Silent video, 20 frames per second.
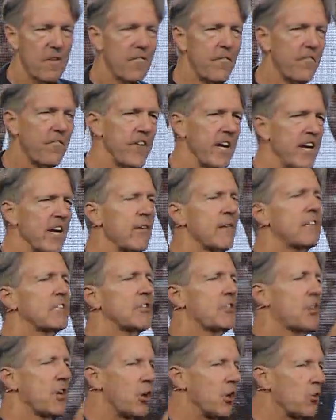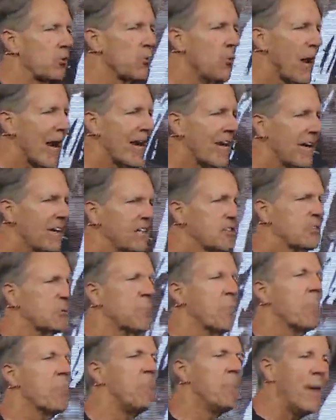Fear is the
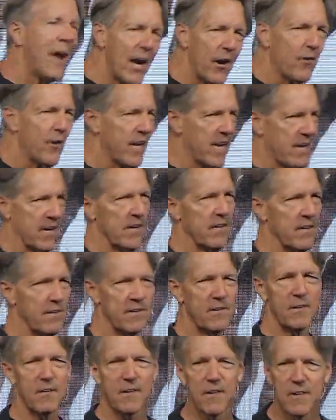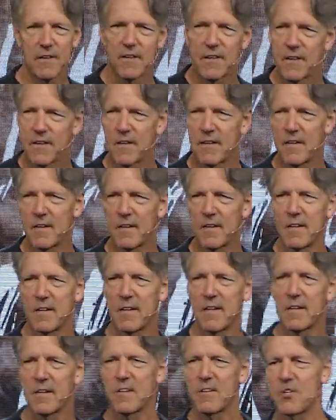greatest barrier
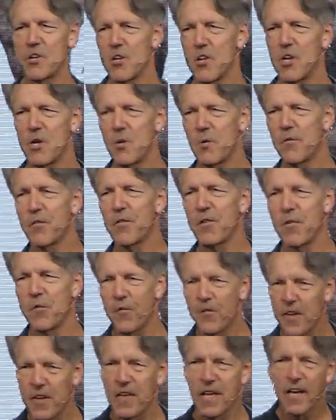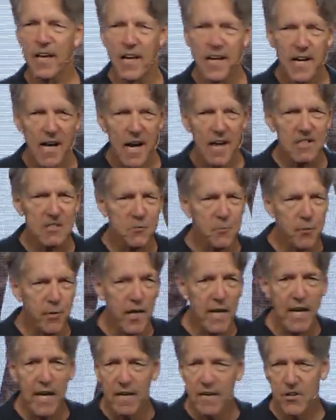to you fulfilling God's
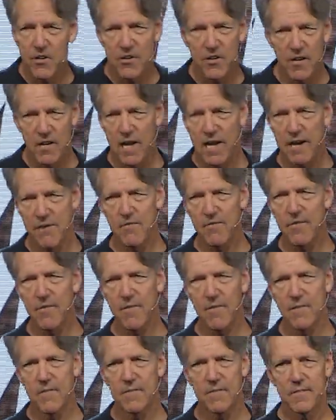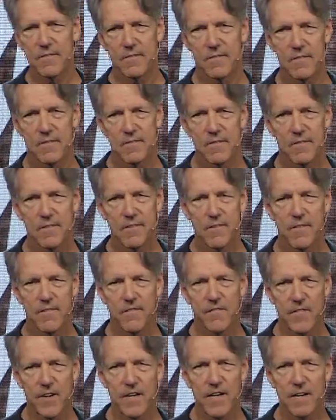plan in your life.
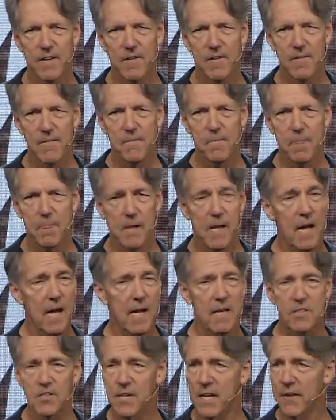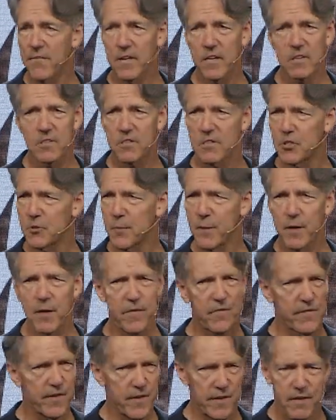Fear. God hasn't given us the spirit
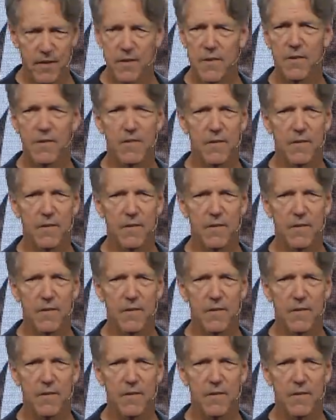of fear.